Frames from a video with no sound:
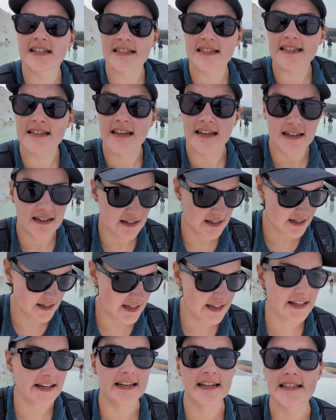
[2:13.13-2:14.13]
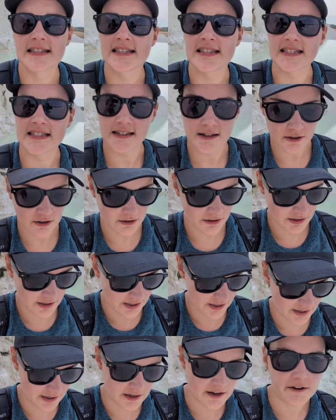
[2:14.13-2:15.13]
is, it is still
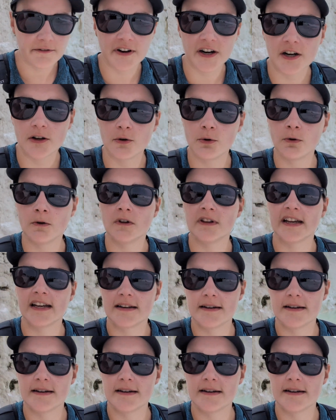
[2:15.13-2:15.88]
a very cool, like